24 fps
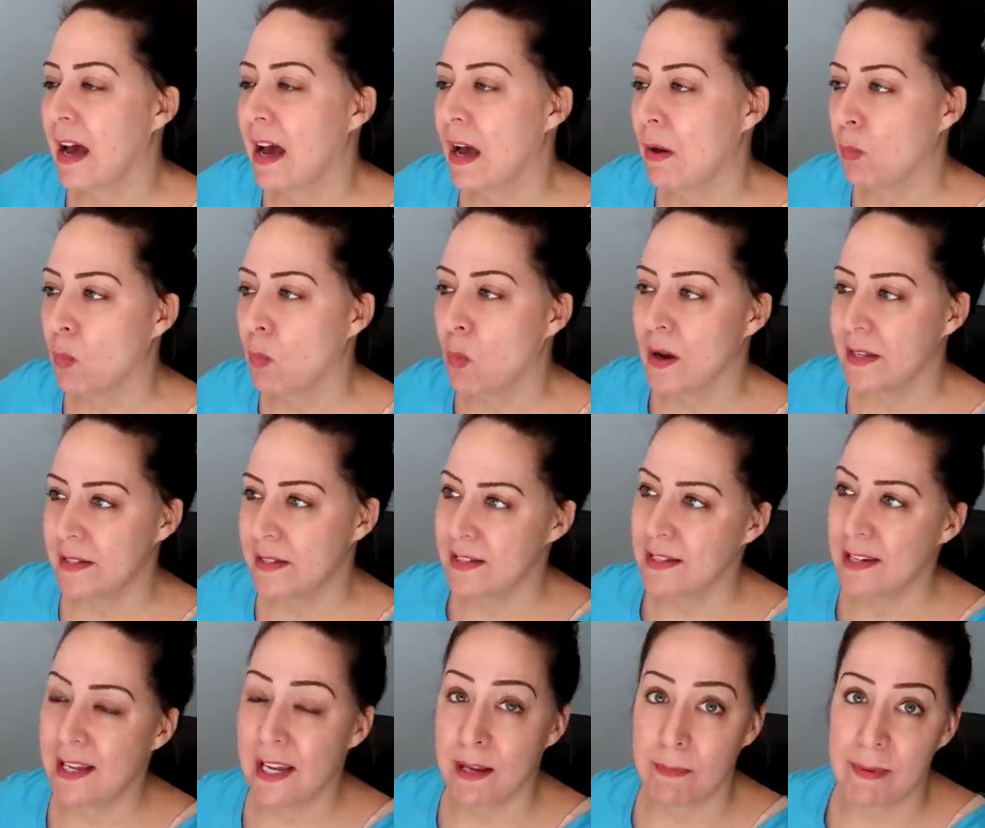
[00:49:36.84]
I
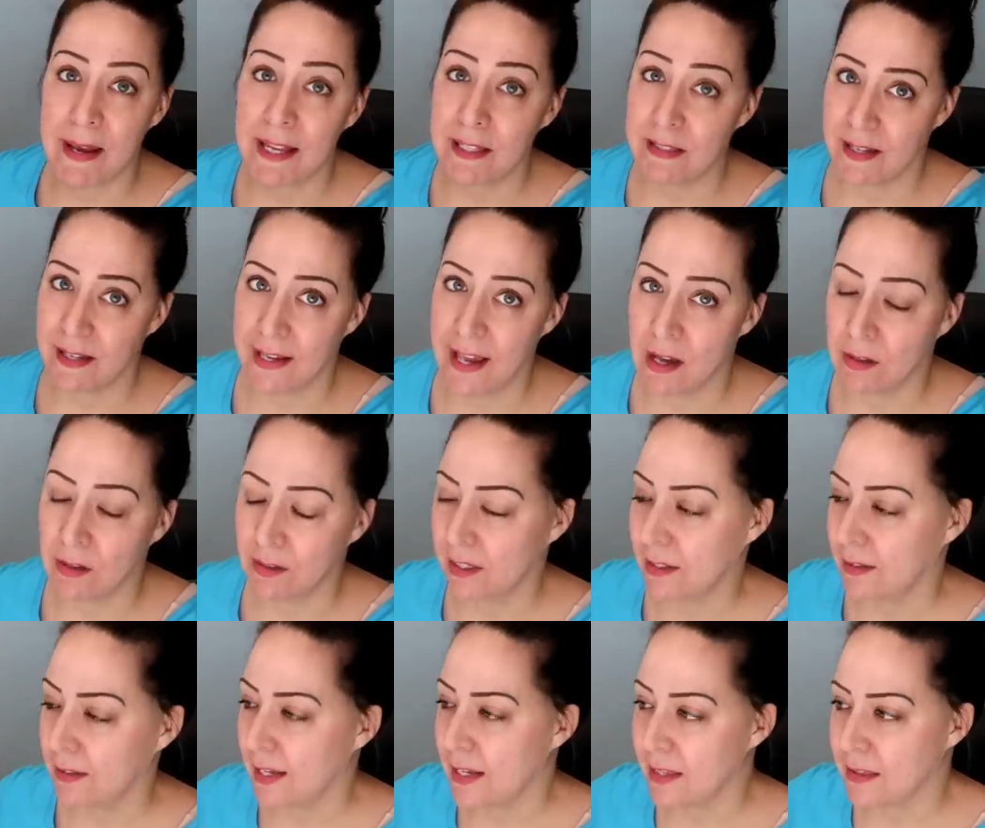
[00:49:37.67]
wanted eBay to
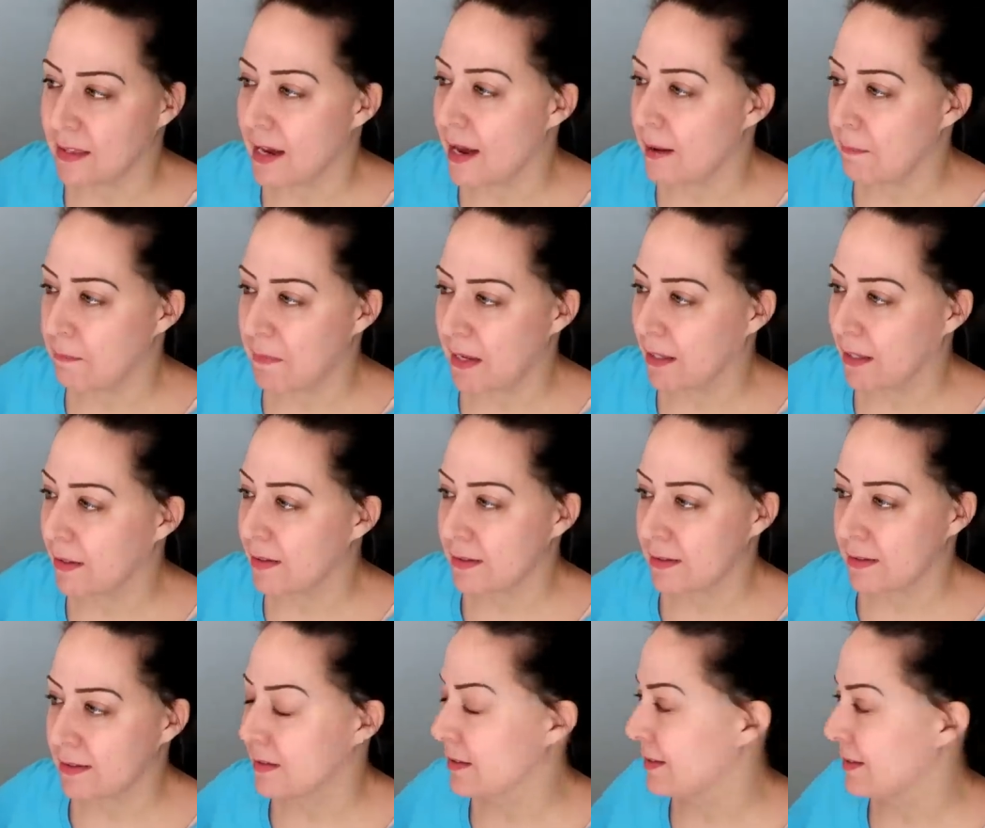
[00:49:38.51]
calculate that
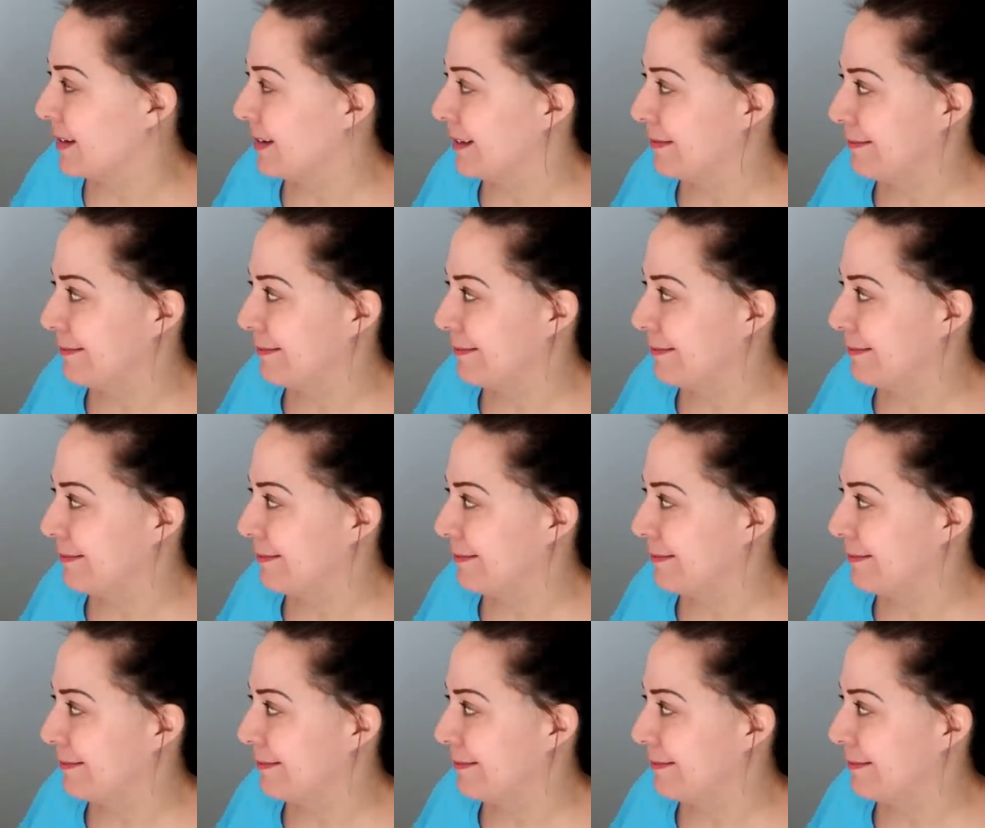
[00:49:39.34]
because